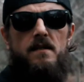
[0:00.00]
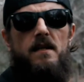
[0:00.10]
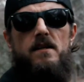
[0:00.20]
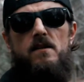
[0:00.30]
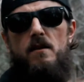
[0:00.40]
So
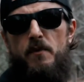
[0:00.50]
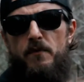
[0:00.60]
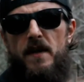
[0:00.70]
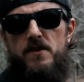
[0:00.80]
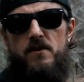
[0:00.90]
these are the
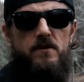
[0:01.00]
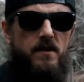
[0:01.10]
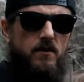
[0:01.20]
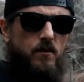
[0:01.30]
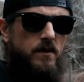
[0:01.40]
professionals.
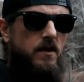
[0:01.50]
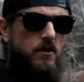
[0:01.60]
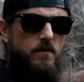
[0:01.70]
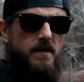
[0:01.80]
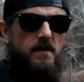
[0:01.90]
These are the ones that
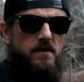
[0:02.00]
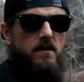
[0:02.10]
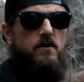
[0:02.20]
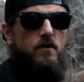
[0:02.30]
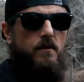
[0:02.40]
you should be
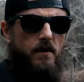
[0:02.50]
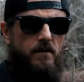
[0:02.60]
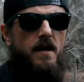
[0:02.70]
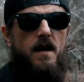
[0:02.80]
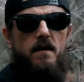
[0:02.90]
listening to. But in
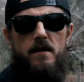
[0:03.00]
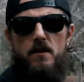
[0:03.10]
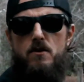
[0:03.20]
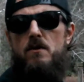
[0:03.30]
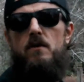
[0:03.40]
reality,
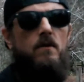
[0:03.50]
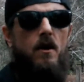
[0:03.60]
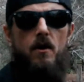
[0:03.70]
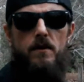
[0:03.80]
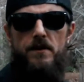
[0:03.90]
you don't
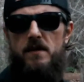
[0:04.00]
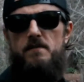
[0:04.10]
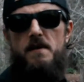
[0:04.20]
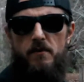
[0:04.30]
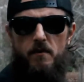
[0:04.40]
know that these
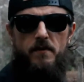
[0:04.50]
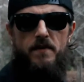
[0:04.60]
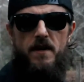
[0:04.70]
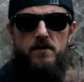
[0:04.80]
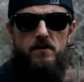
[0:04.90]
people are
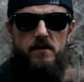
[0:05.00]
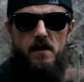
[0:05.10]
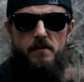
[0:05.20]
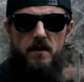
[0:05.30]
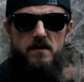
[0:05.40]
professionals that
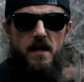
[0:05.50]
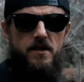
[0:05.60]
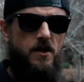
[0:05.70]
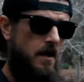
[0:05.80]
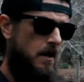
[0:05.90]
are up on stage.